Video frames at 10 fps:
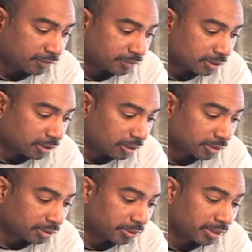After
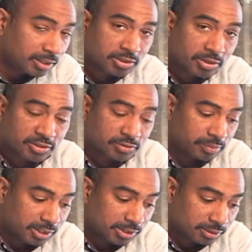all three
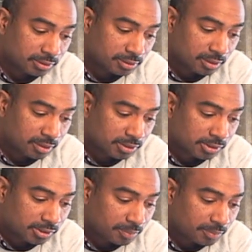transformations, the
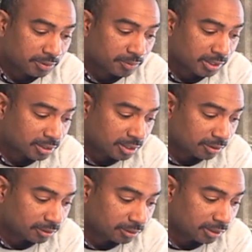shape of the
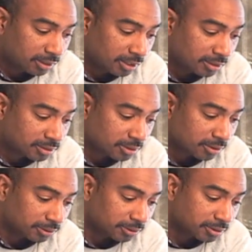rectangle and
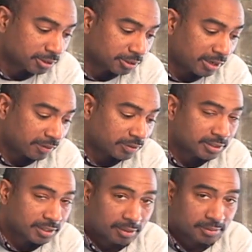circle still have the
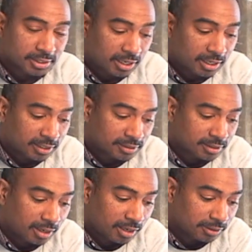same
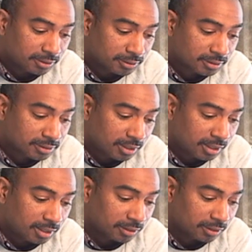size, angles,
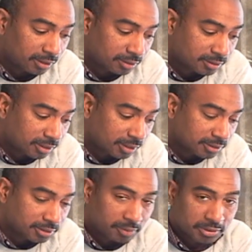and lengths
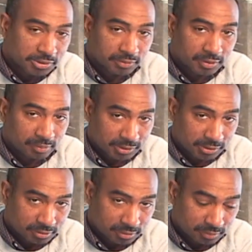as the original
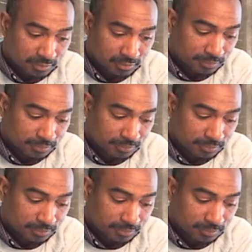images.